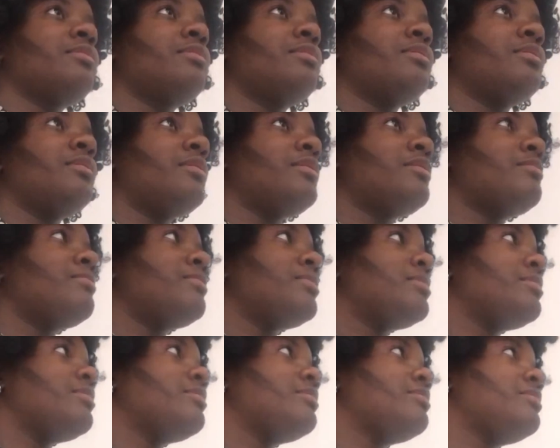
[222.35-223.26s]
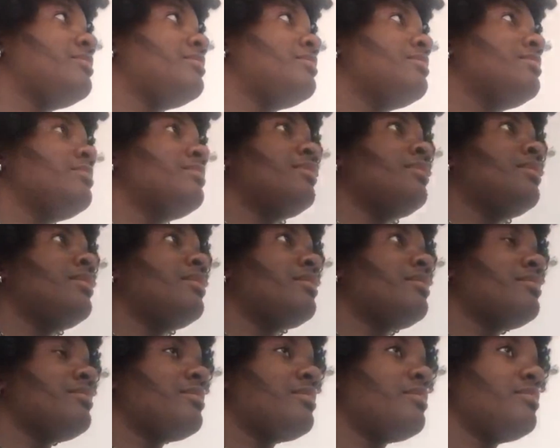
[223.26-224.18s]
It has been 3
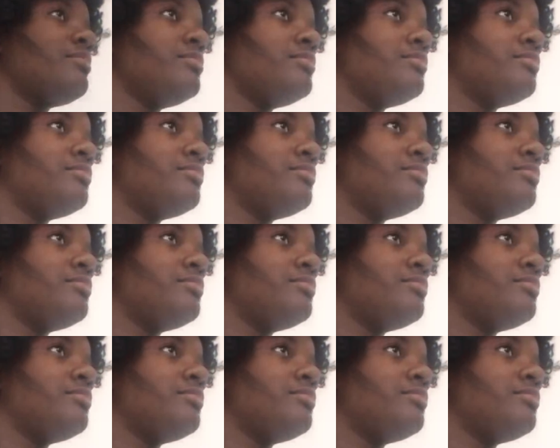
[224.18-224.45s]
years now.